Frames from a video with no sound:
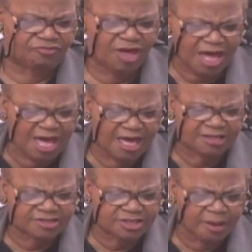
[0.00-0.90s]

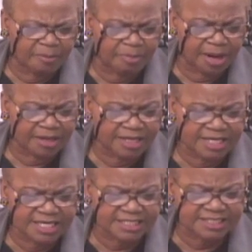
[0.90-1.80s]
There's the butter,
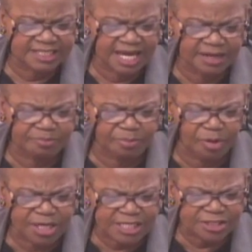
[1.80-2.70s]
he said,
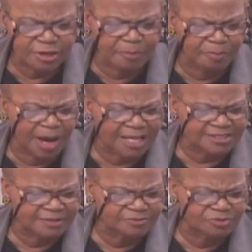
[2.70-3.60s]
pointing to
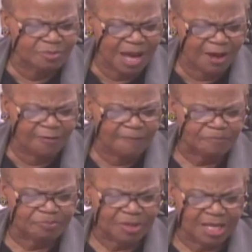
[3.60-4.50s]
Possum's
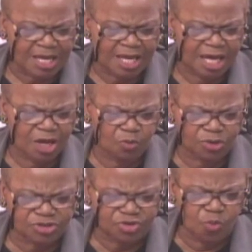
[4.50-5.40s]
mouth. He
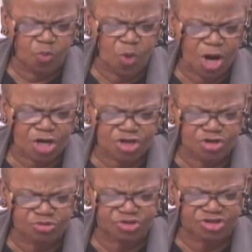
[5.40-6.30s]
was the one
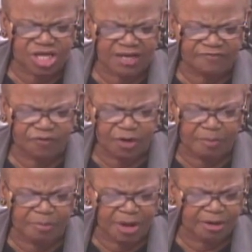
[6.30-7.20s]
you sent for the
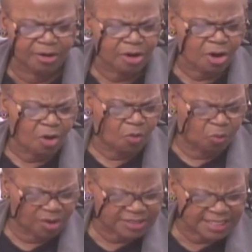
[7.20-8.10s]
butter,
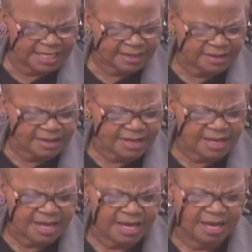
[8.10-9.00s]
wasn't
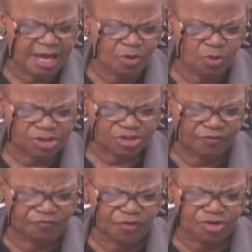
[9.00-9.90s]
he? He was
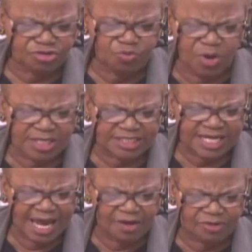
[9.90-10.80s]
the first one
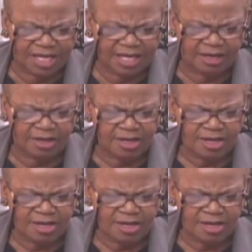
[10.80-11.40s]
down here.